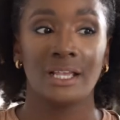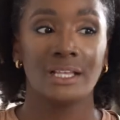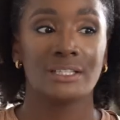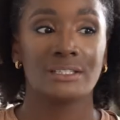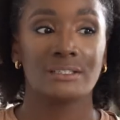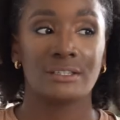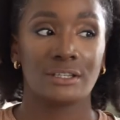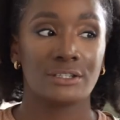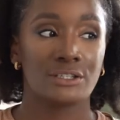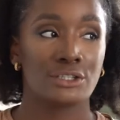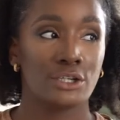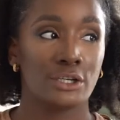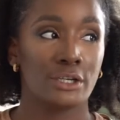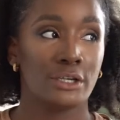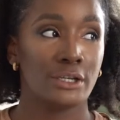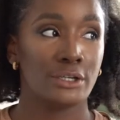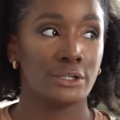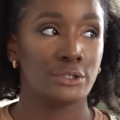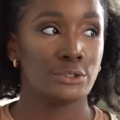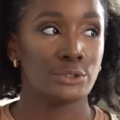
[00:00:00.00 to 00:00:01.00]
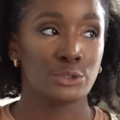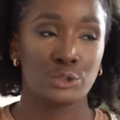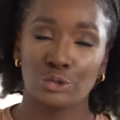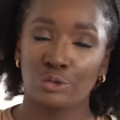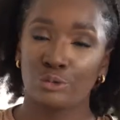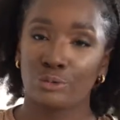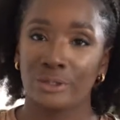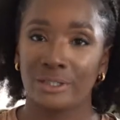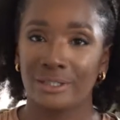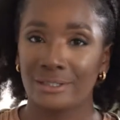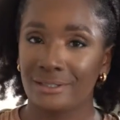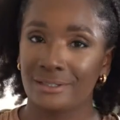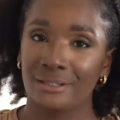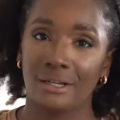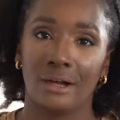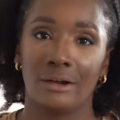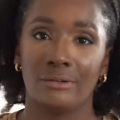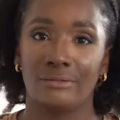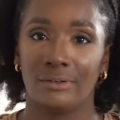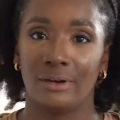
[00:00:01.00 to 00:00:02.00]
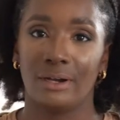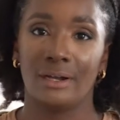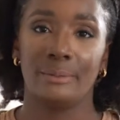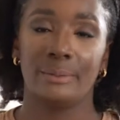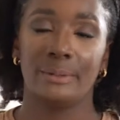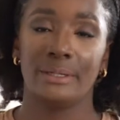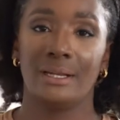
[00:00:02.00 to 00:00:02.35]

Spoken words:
such a street style vibe,